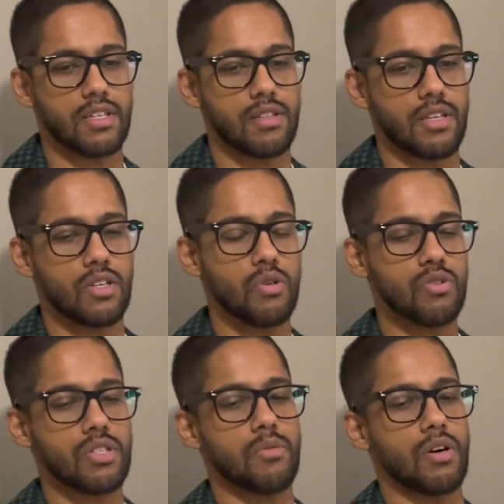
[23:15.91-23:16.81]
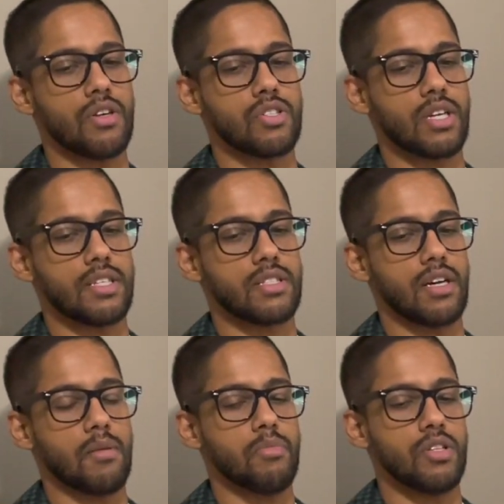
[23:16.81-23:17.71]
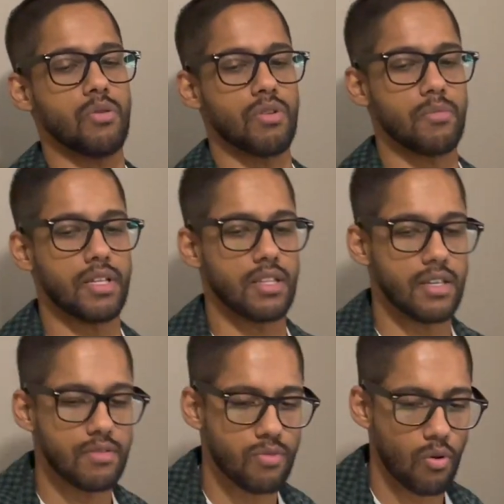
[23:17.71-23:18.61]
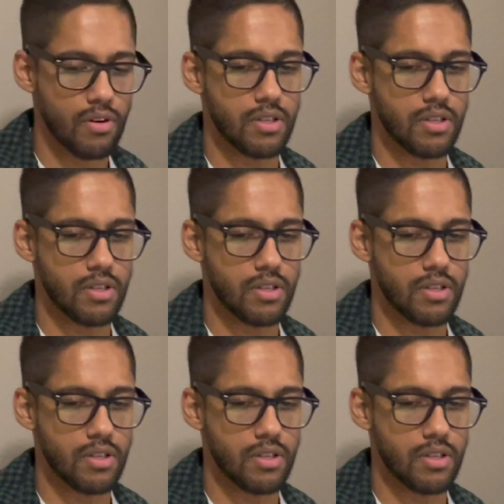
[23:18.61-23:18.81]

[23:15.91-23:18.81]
Like you usually want your chest up, but do you want to be lean forward?